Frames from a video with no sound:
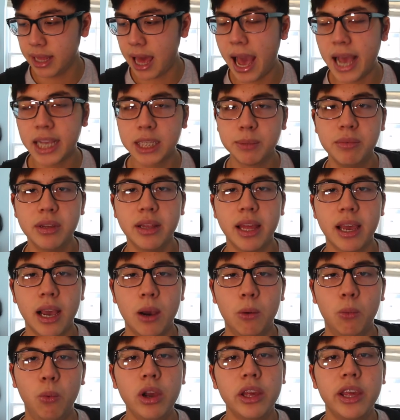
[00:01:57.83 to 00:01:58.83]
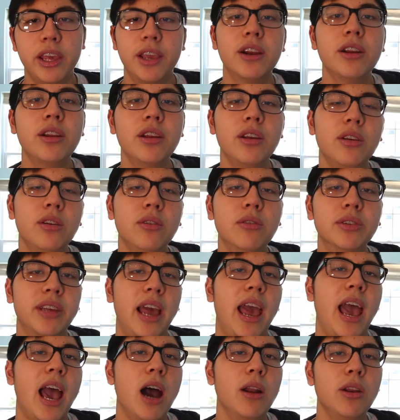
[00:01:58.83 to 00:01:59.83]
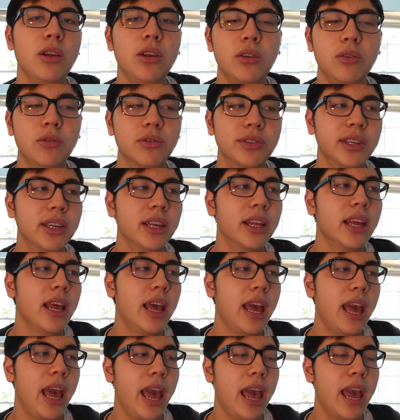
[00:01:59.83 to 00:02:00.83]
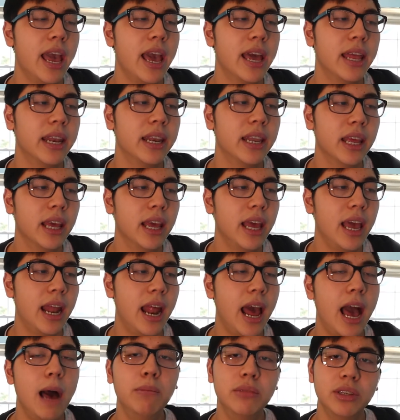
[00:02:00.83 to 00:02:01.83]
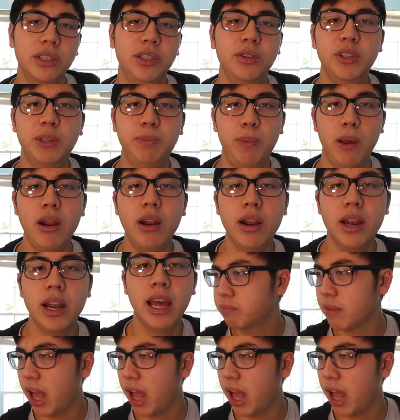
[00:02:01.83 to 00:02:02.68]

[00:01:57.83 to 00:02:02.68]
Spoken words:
ask me like, what gear do you use, how do you use it, and how much do you spend on it,